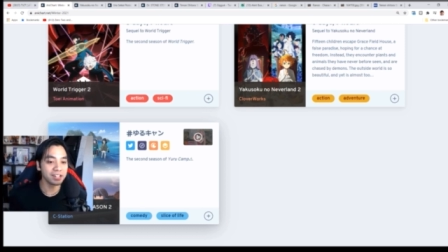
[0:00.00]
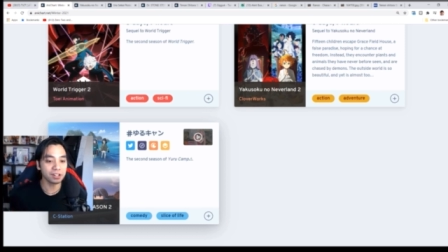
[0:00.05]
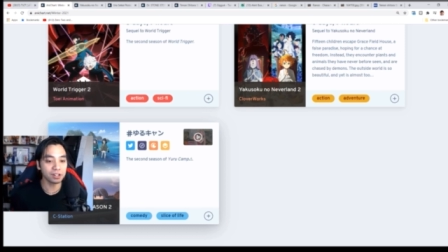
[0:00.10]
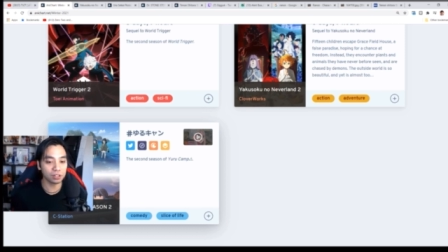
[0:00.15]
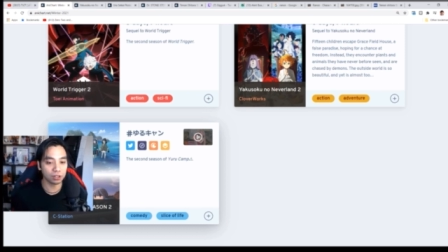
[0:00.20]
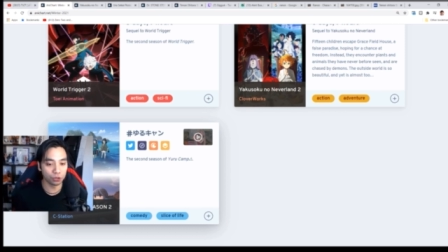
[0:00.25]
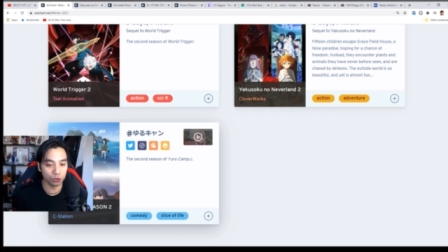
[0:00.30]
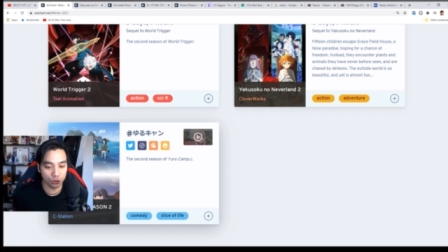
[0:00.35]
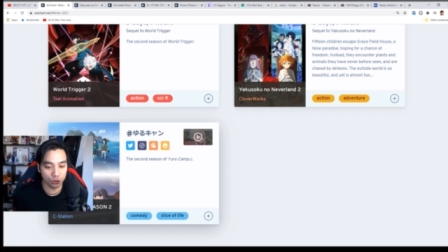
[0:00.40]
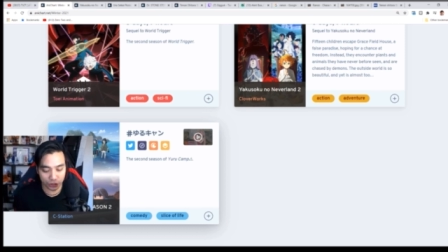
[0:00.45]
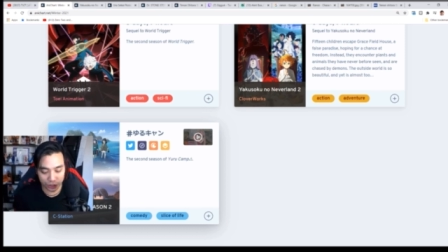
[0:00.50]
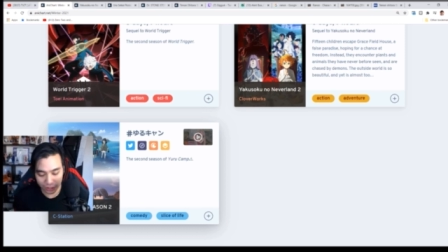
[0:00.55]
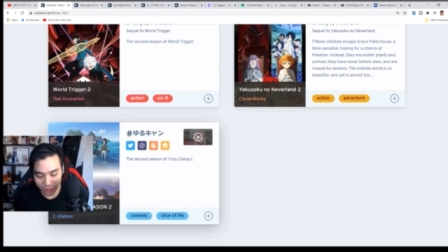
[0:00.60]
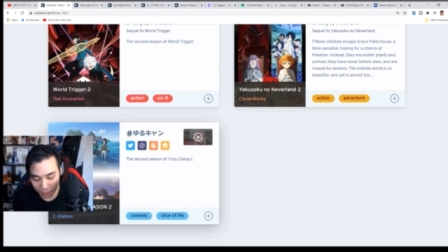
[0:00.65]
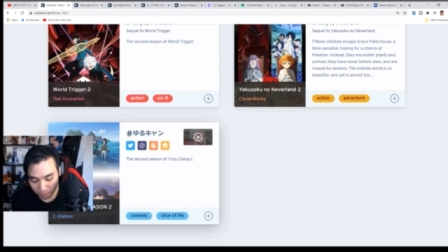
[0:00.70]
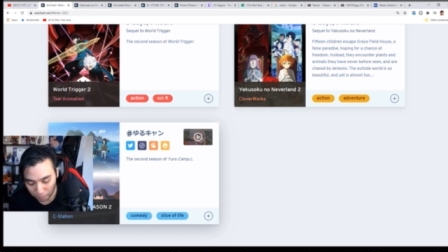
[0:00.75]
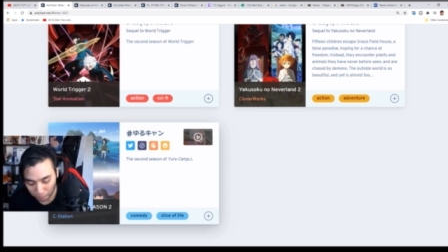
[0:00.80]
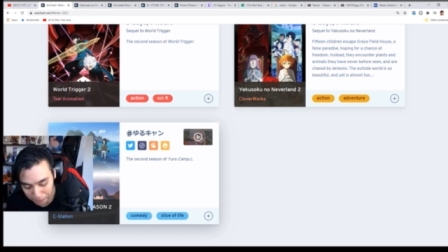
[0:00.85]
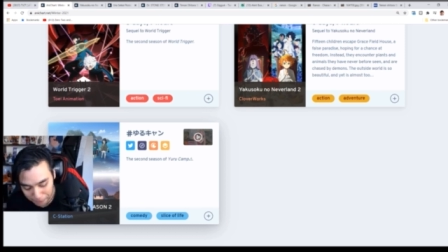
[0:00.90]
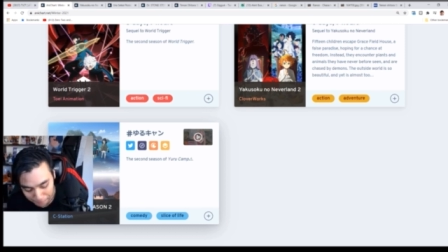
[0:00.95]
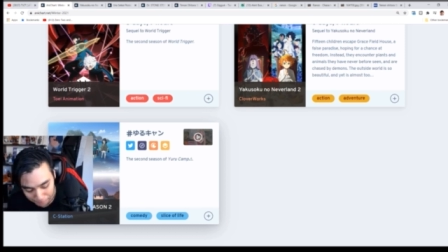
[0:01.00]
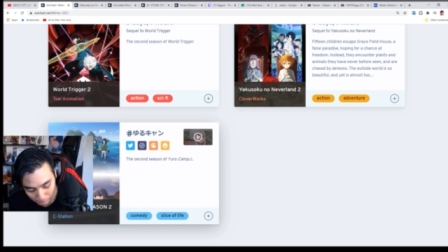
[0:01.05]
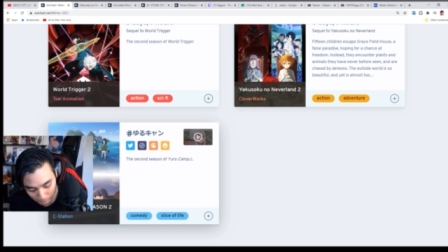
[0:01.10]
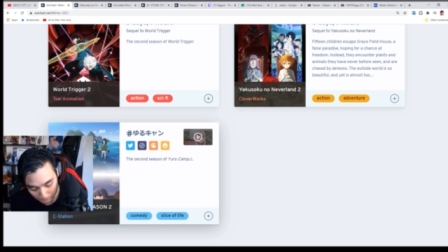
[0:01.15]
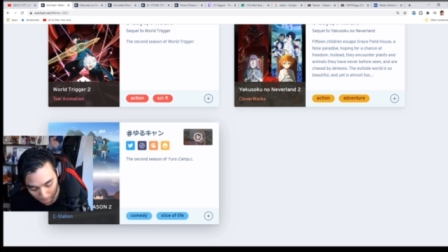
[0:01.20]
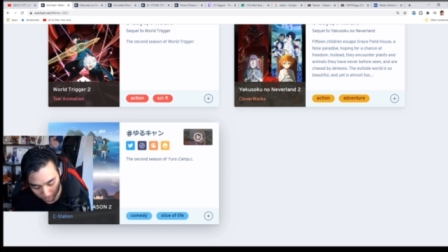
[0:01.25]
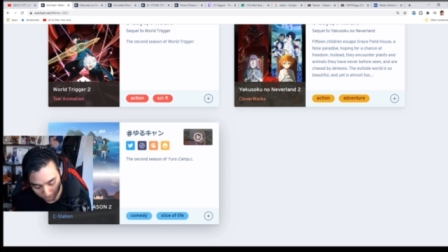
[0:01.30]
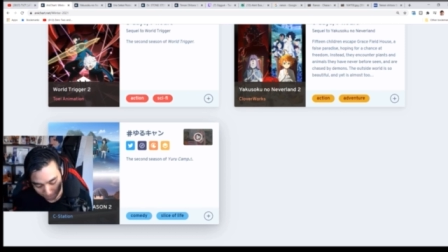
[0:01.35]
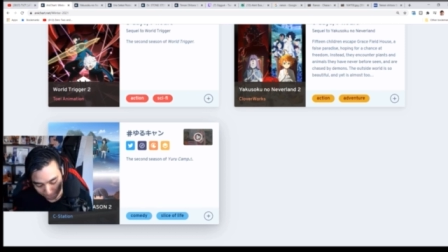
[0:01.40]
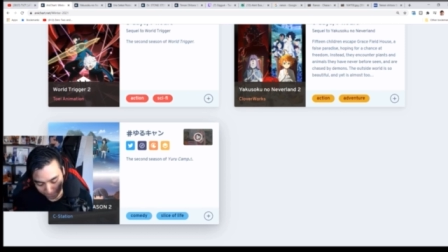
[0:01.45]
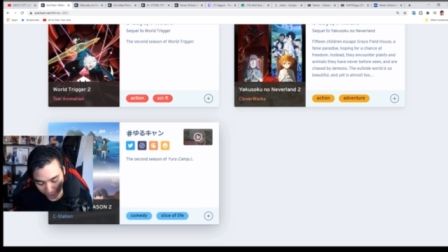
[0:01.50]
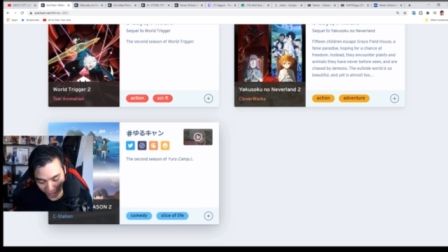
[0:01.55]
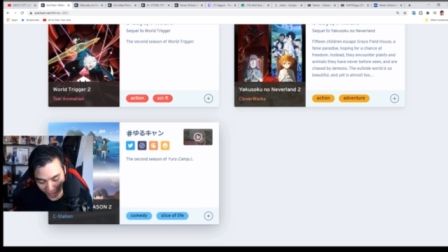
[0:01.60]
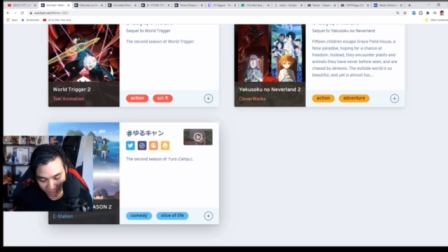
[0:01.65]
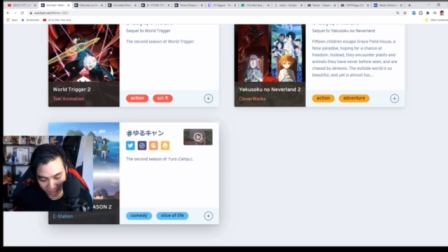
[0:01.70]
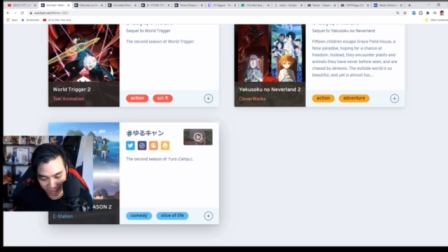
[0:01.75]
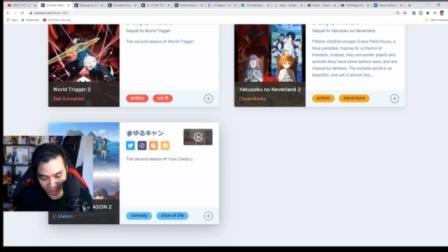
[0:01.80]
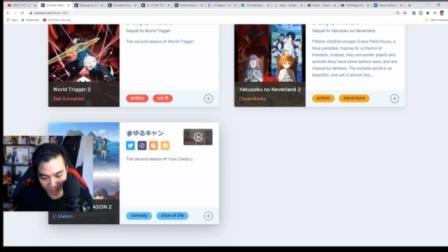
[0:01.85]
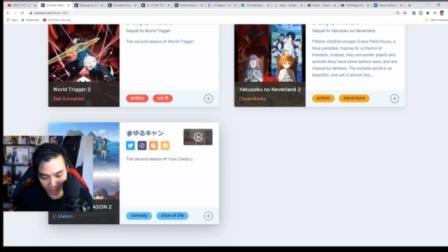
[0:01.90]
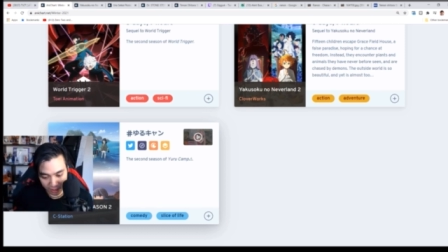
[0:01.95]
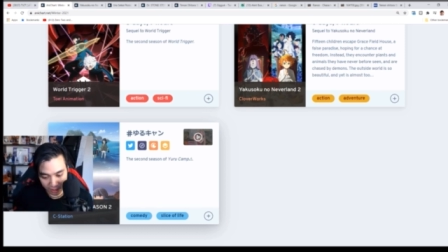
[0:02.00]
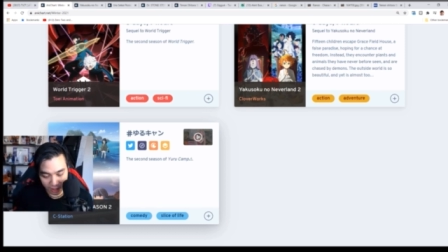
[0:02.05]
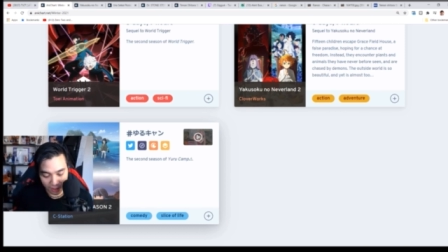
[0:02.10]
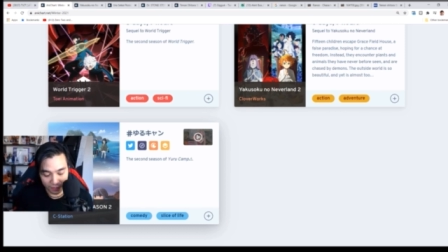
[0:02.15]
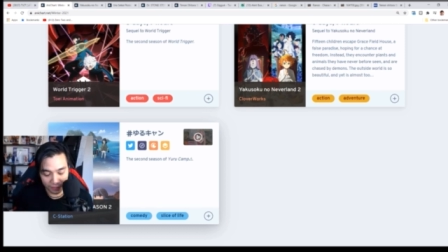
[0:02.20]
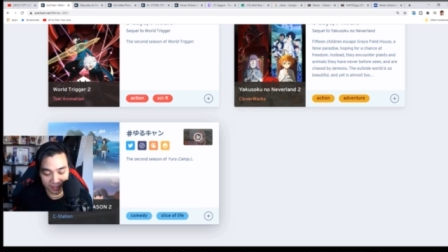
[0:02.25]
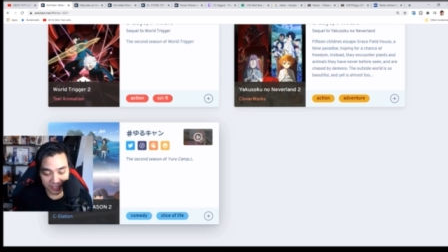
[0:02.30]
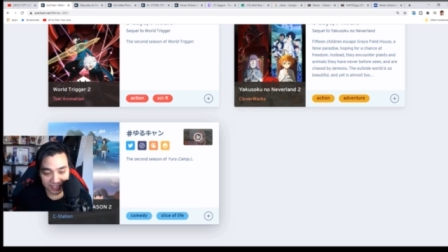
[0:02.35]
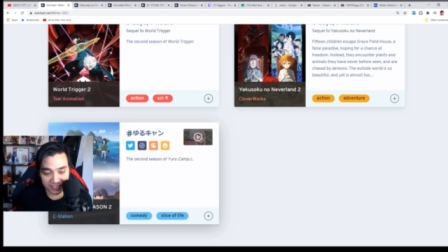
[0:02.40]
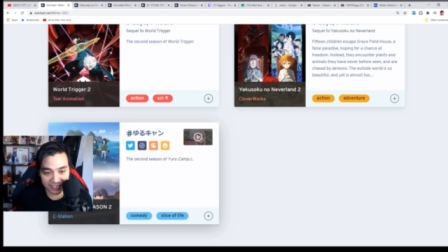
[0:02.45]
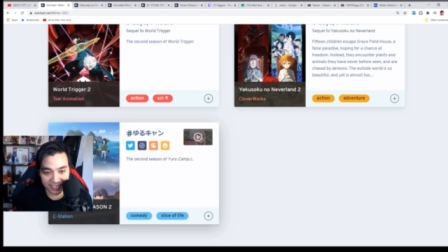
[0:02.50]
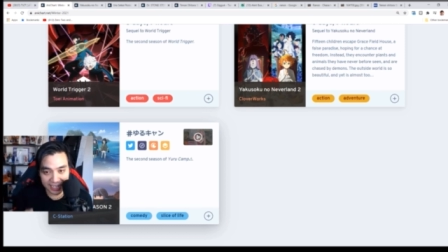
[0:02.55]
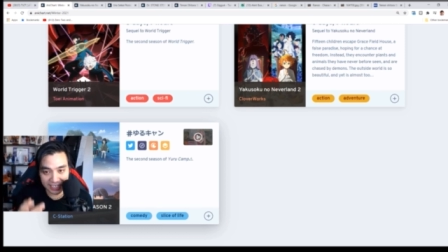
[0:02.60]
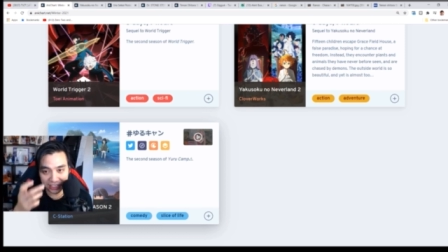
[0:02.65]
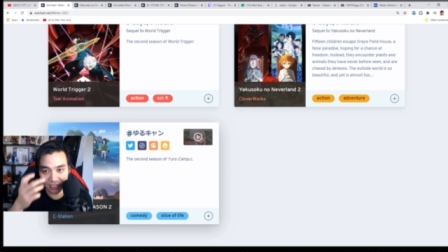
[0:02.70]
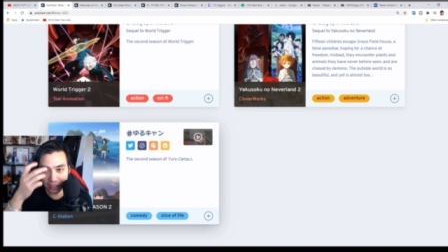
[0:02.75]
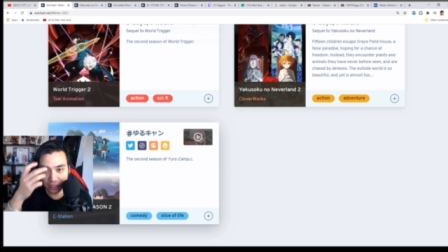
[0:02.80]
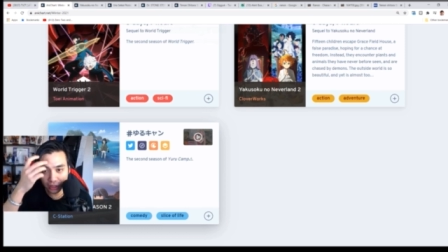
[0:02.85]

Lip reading: conclusion, this season